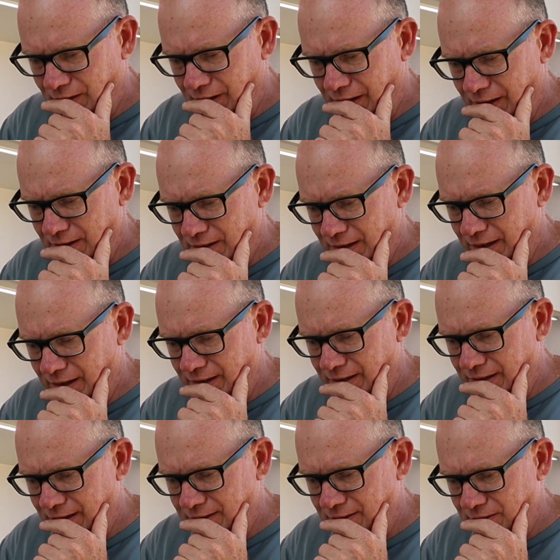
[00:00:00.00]
and
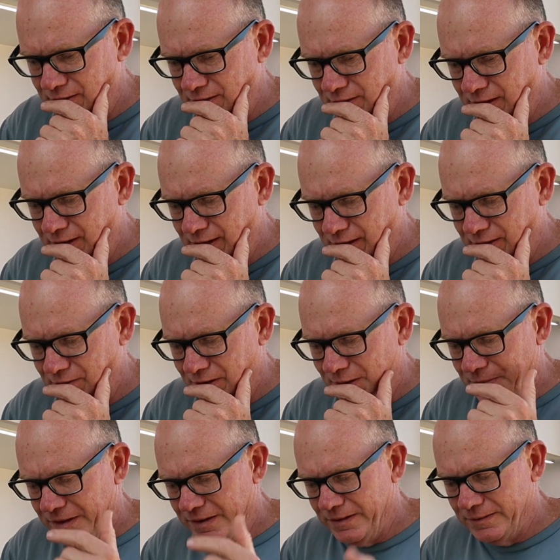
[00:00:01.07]
connect her
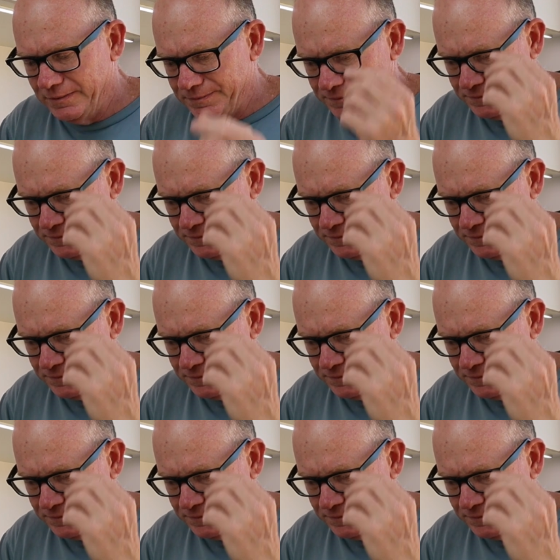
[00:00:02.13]
up there.